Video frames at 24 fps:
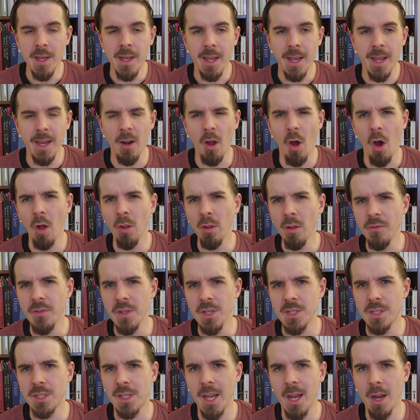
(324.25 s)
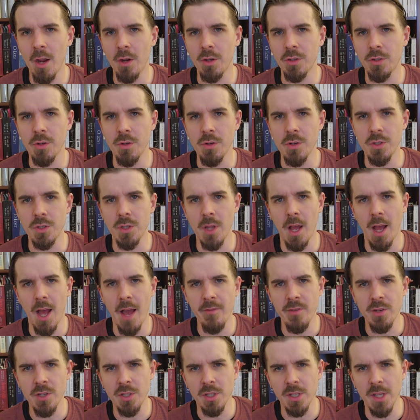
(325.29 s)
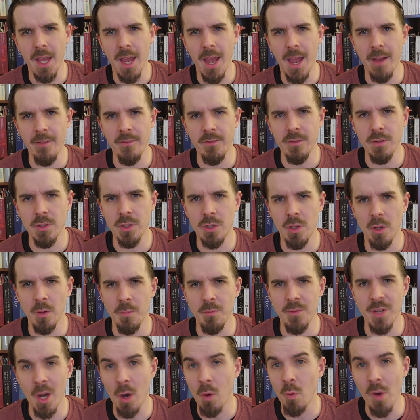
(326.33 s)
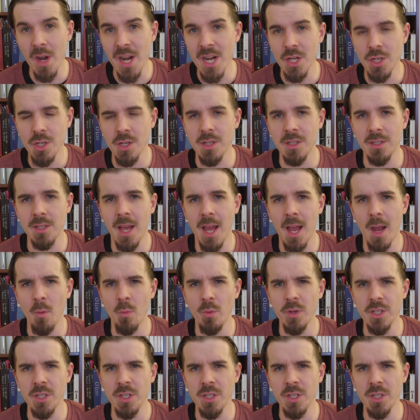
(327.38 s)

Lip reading: And all of these characters obviously have some narration time.